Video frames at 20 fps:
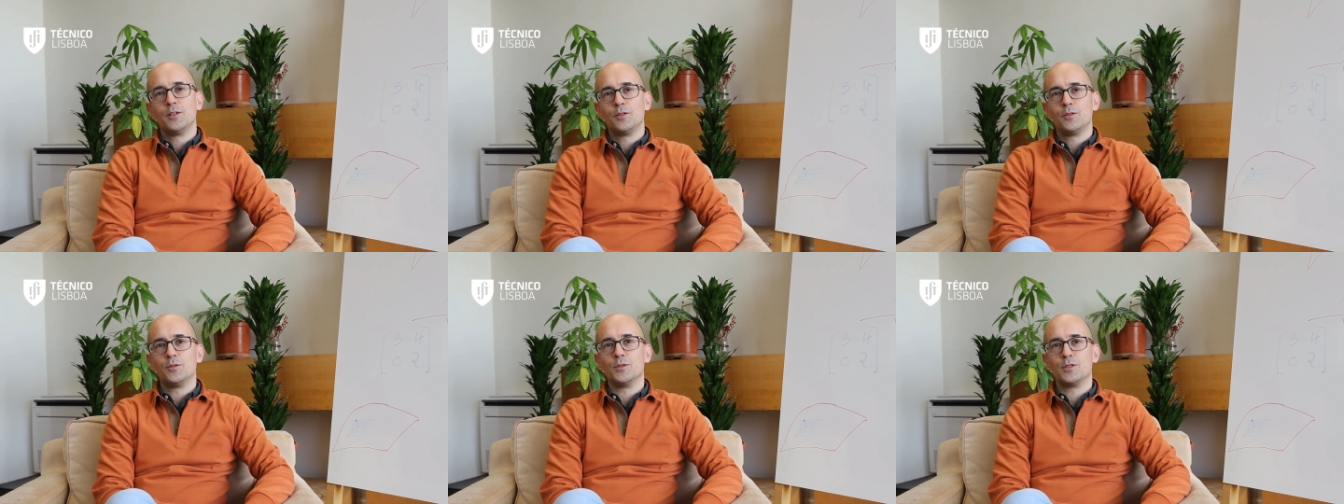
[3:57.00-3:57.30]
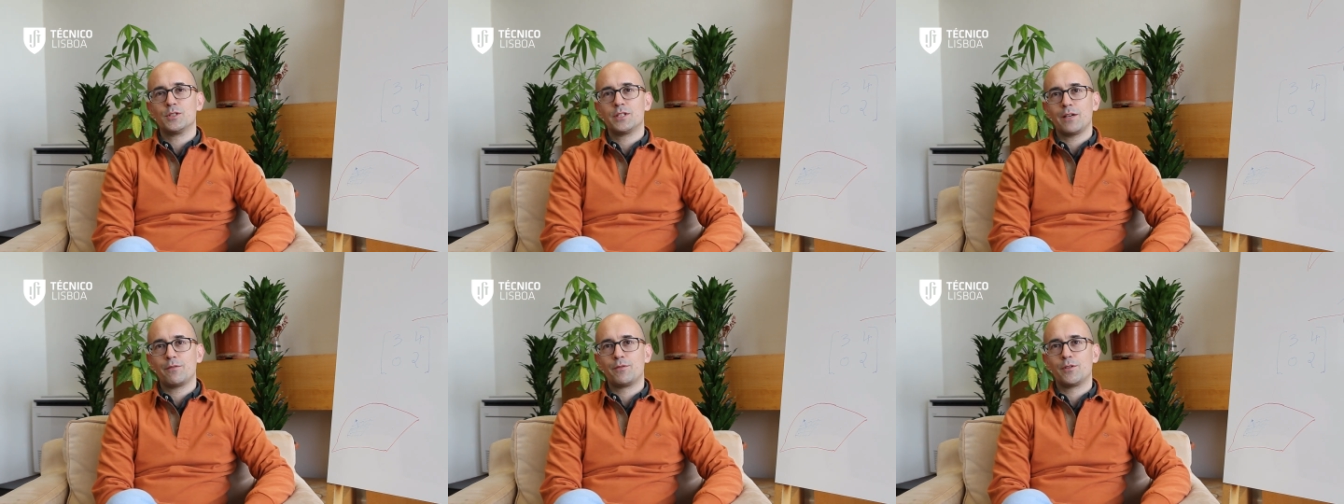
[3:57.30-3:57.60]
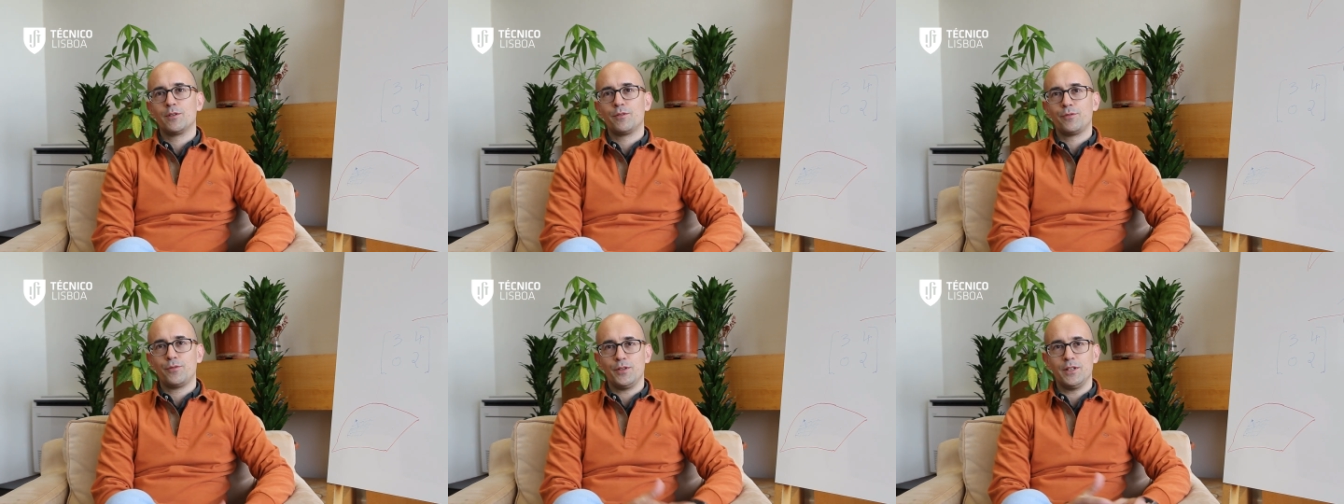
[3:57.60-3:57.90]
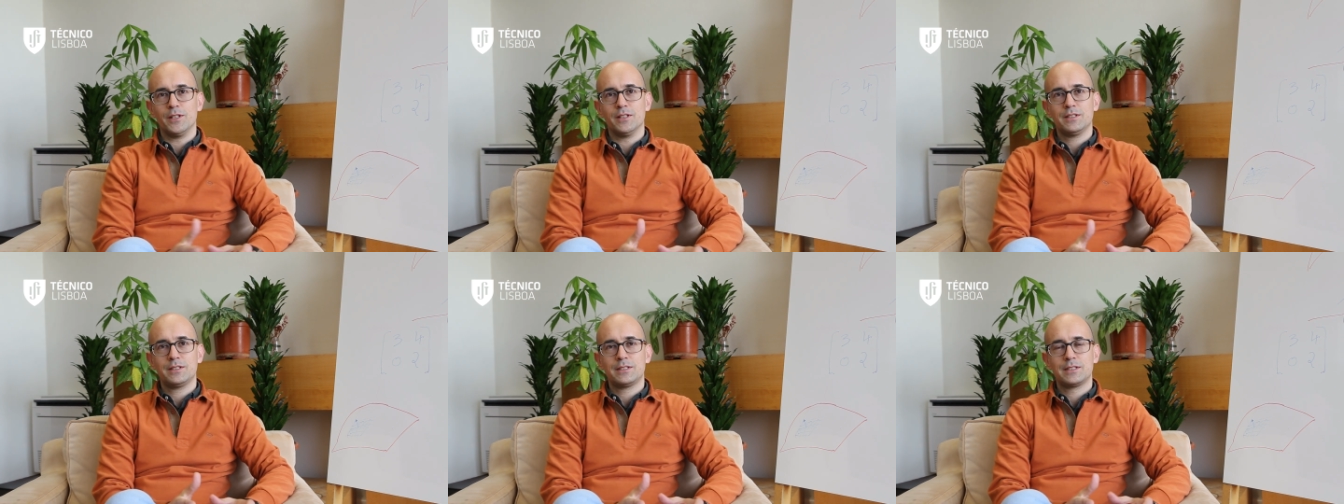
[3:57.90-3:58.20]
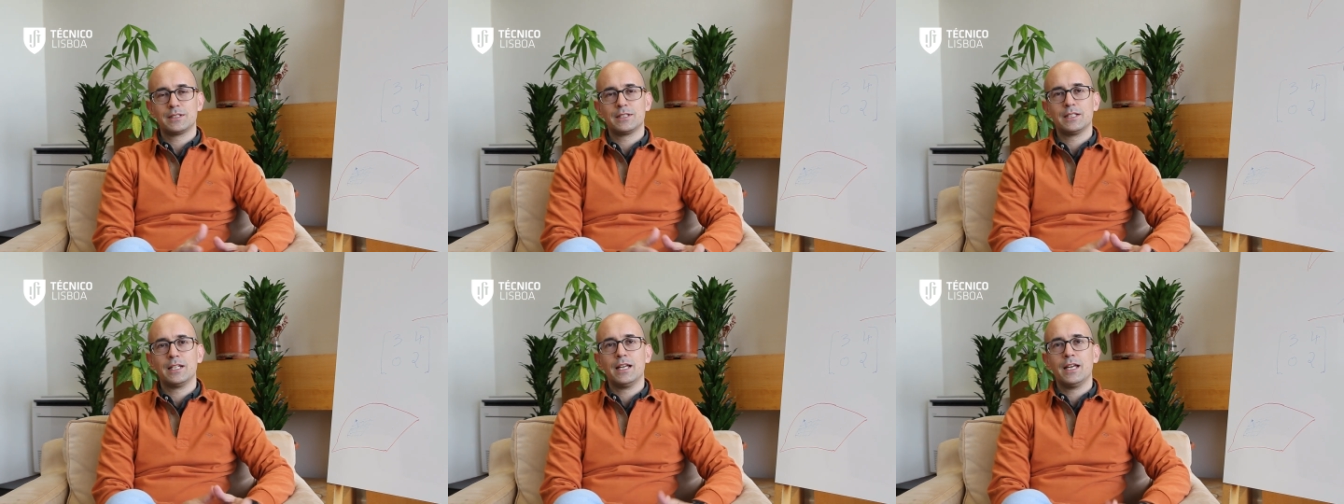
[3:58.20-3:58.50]
to several
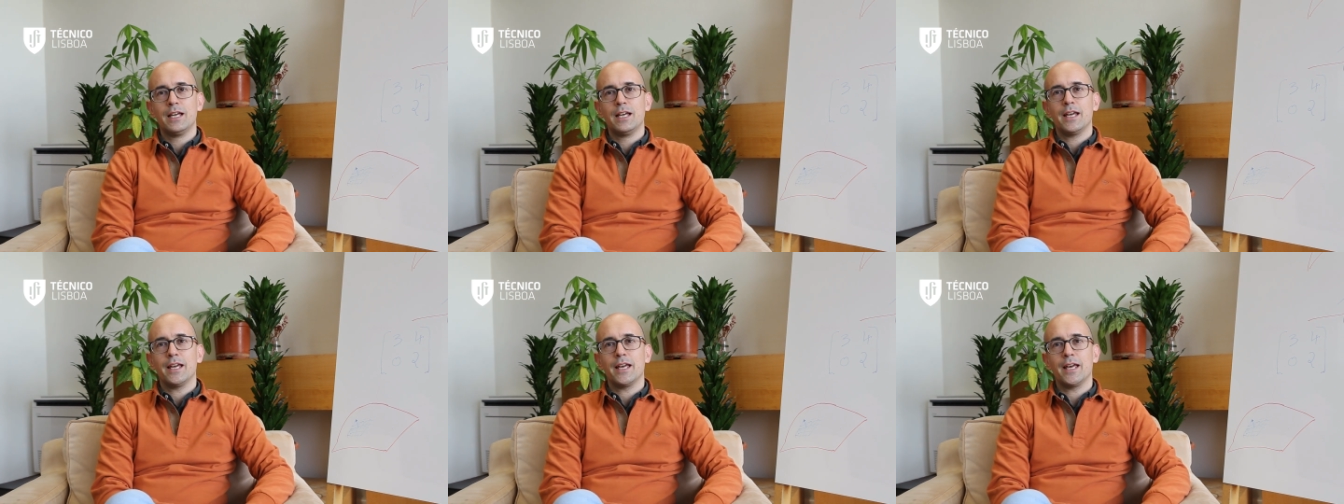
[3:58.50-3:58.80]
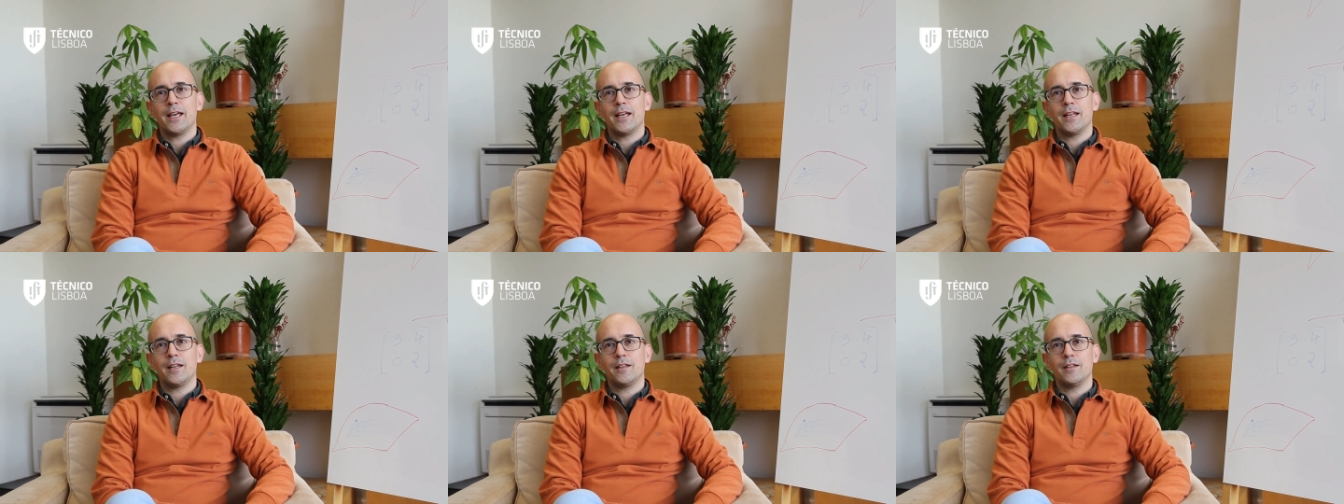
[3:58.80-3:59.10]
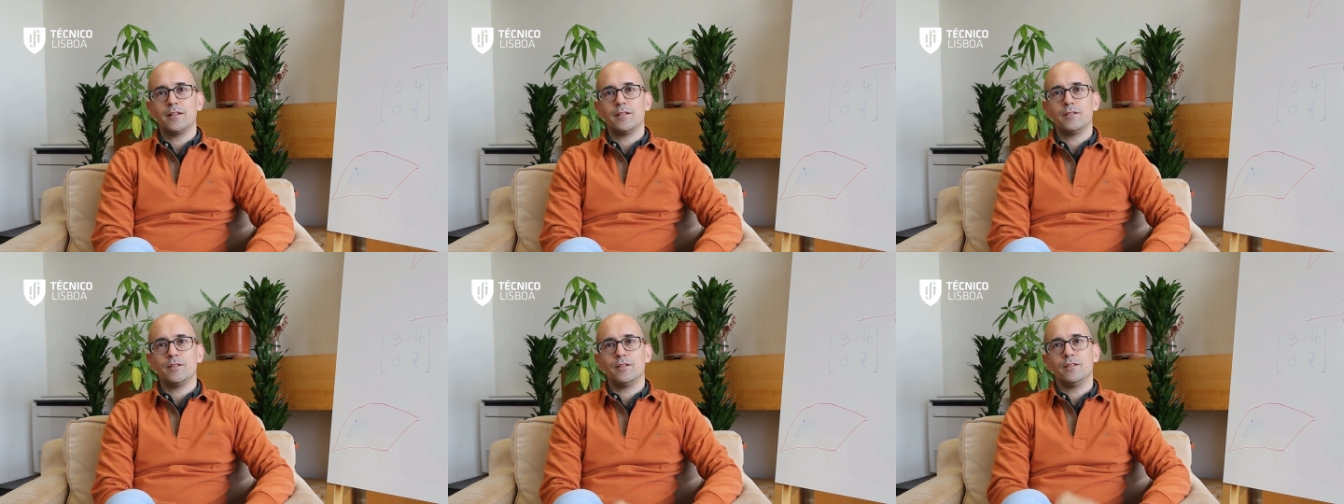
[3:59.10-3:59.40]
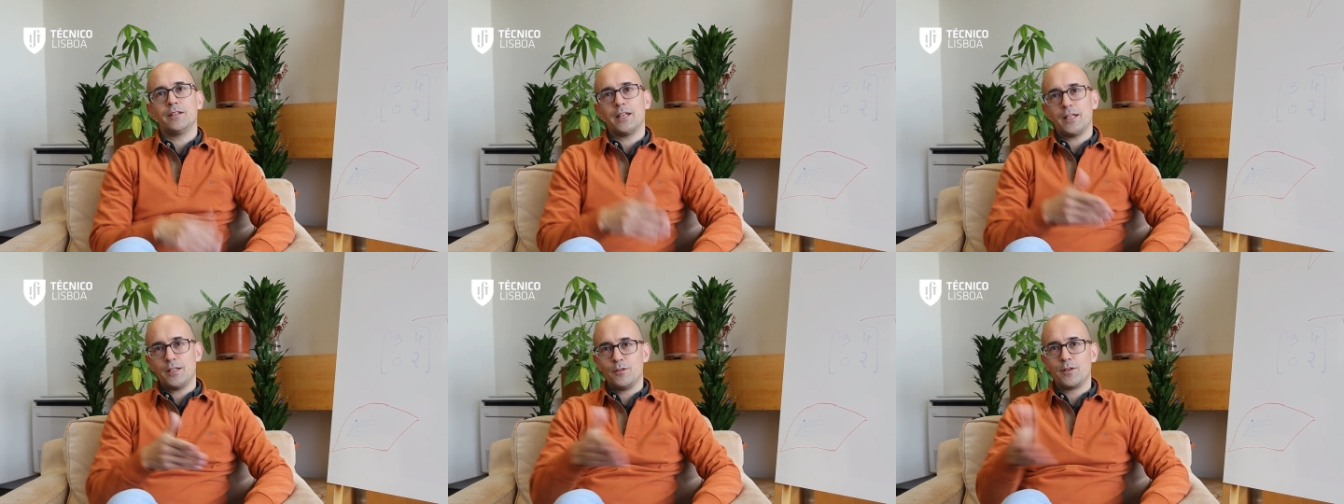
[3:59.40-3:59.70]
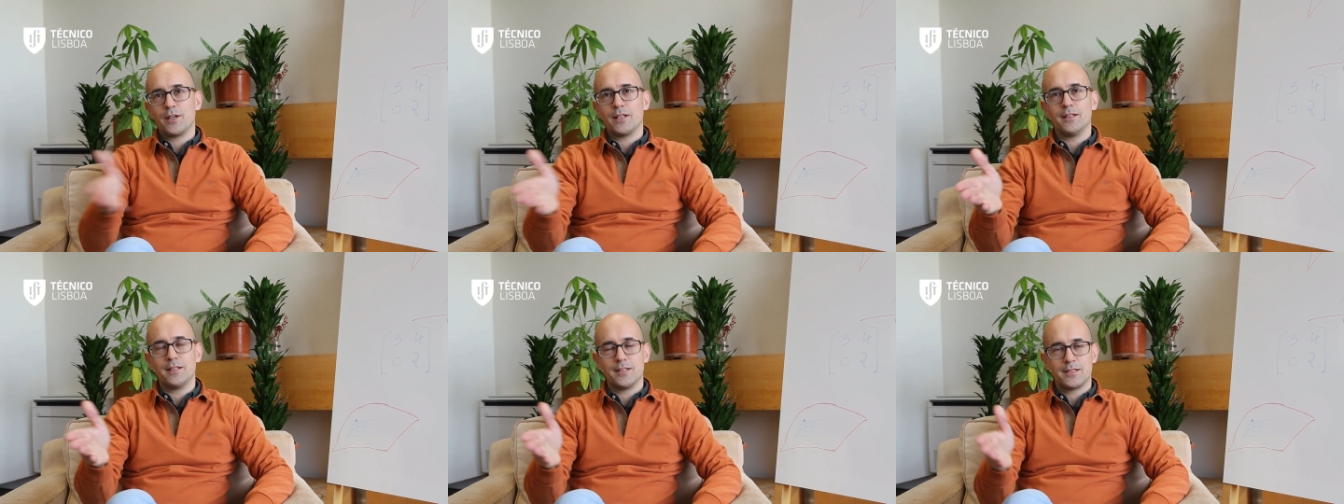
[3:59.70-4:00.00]
fields, and then you
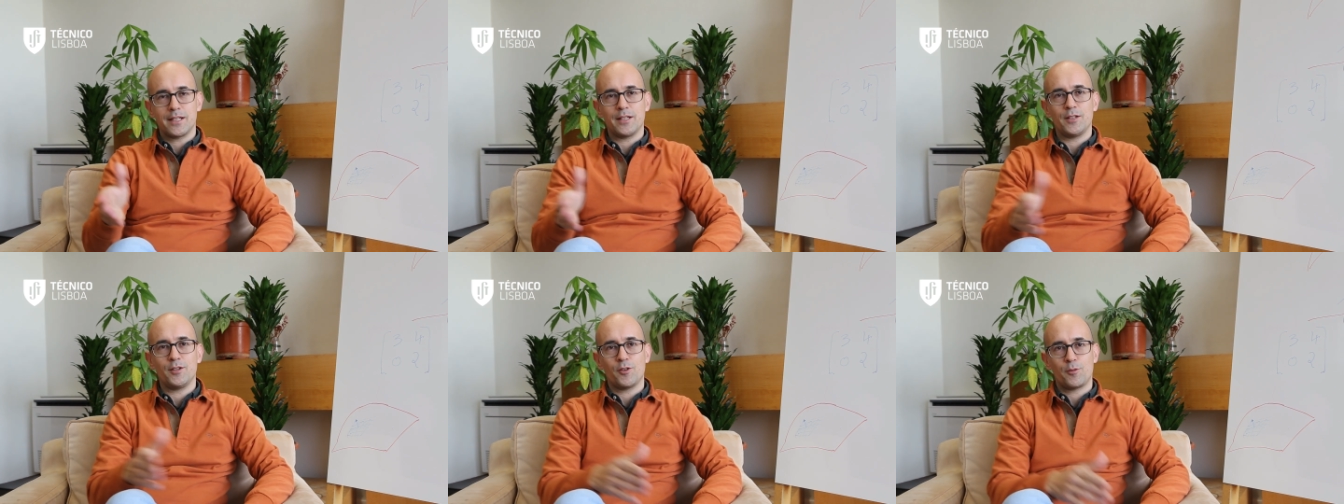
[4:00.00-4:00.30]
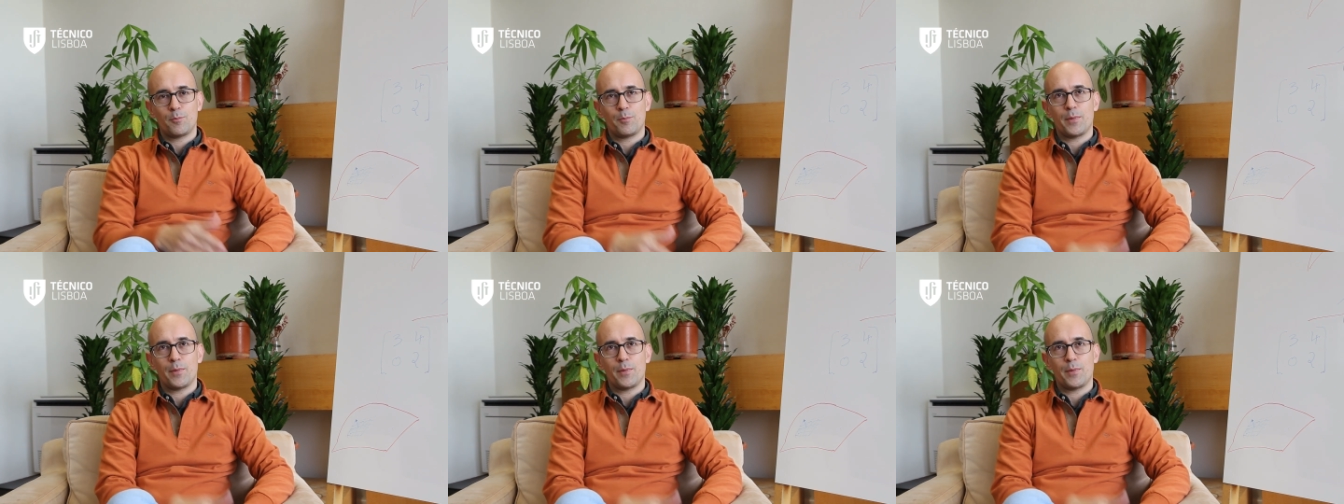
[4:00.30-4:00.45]
can design your